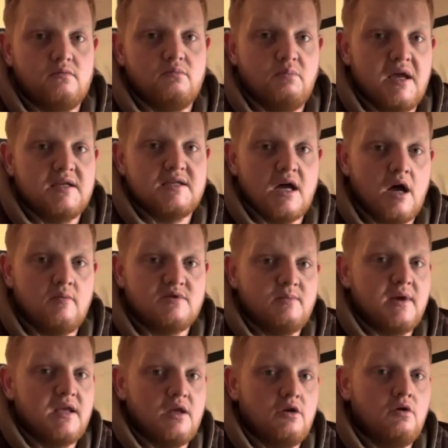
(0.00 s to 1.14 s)
mix it up to
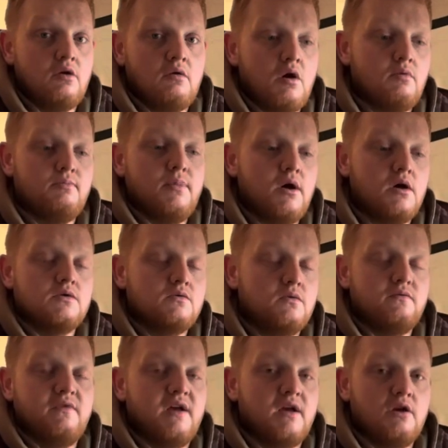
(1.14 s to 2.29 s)
make it your own personal
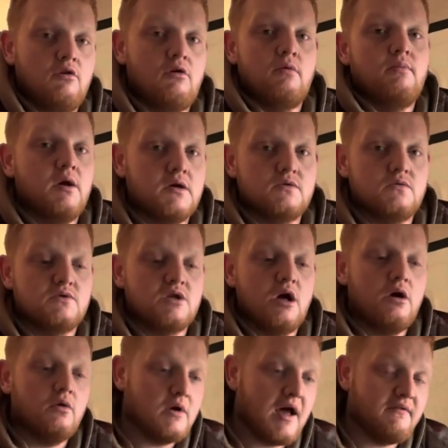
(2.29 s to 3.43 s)
thing, your own personal
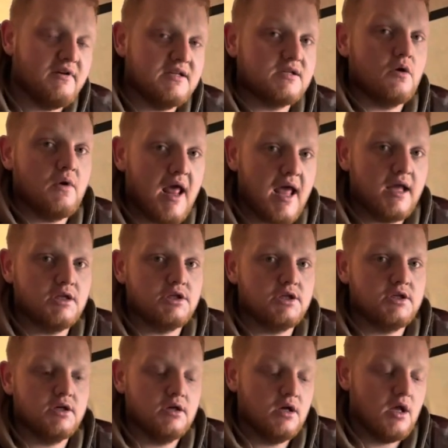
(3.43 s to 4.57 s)
style, have its own edge.